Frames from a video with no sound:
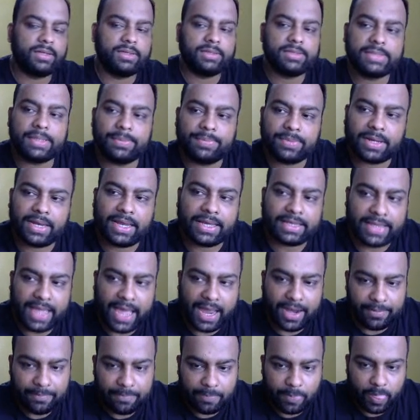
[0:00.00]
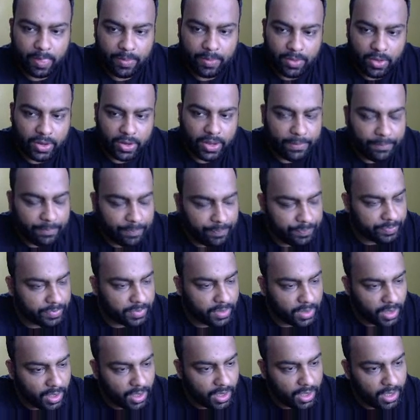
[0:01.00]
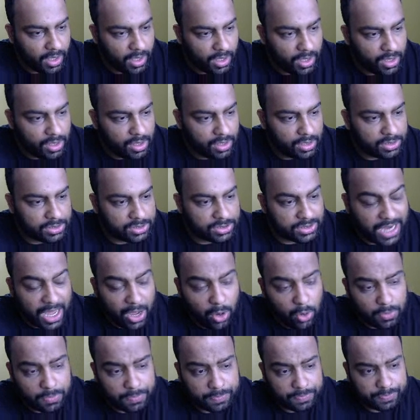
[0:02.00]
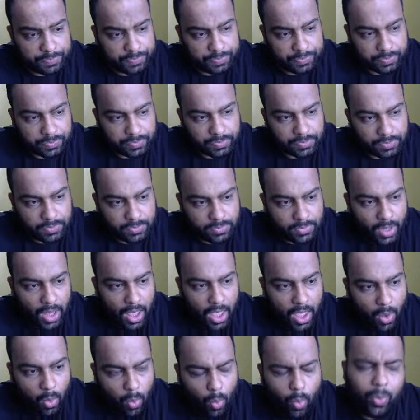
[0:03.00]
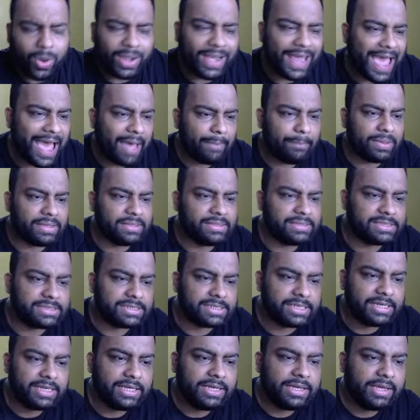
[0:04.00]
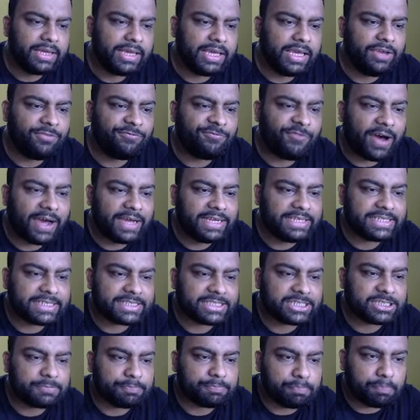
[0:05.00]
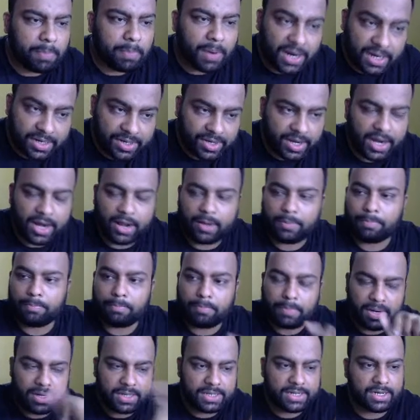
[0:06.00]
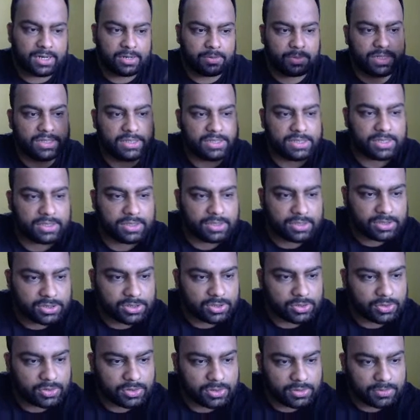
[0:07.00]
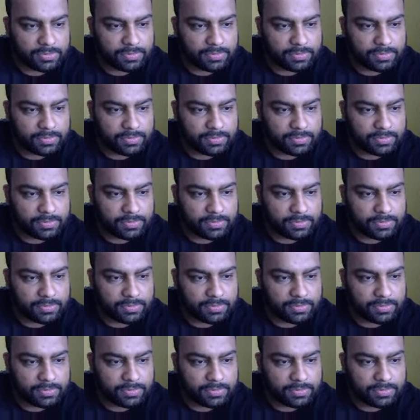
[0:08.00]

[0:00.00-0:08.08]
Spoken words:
Something like that. Okay. So now, what happens if I just perturb it? So